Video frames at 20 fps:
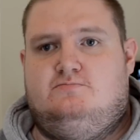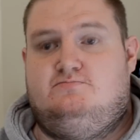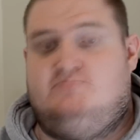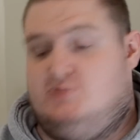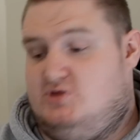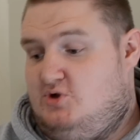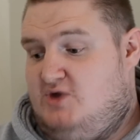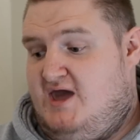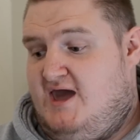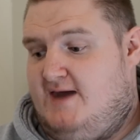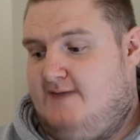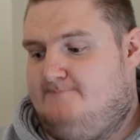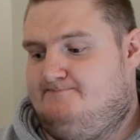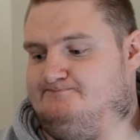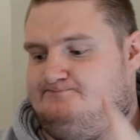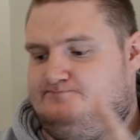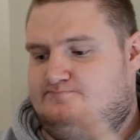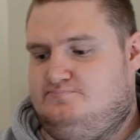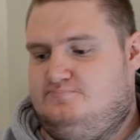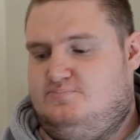So yeah,
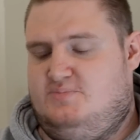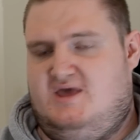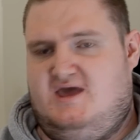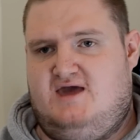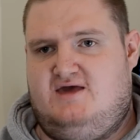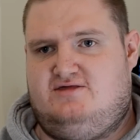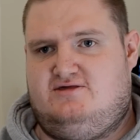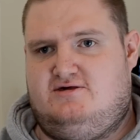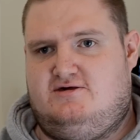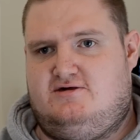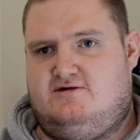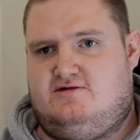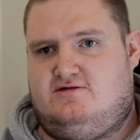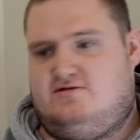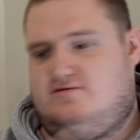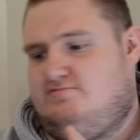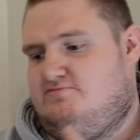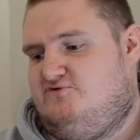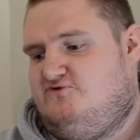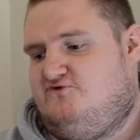
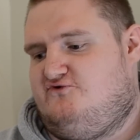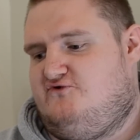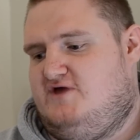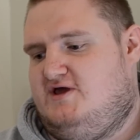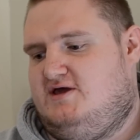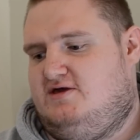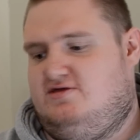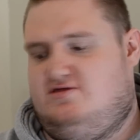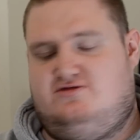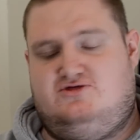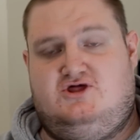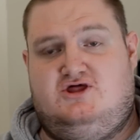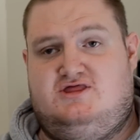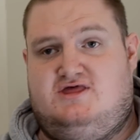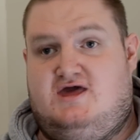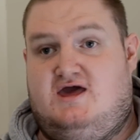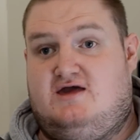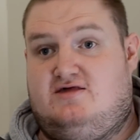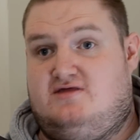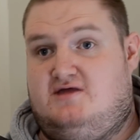ASUS Strix G
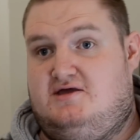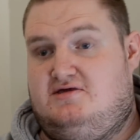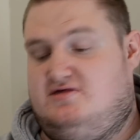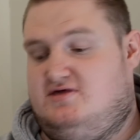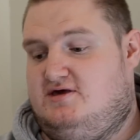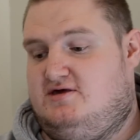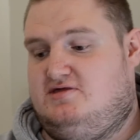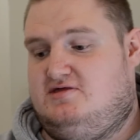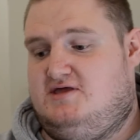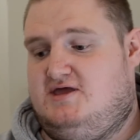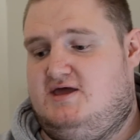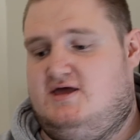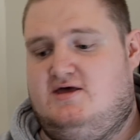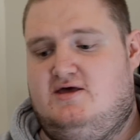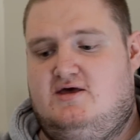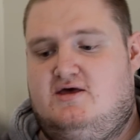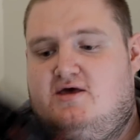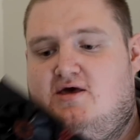T X nine sixty,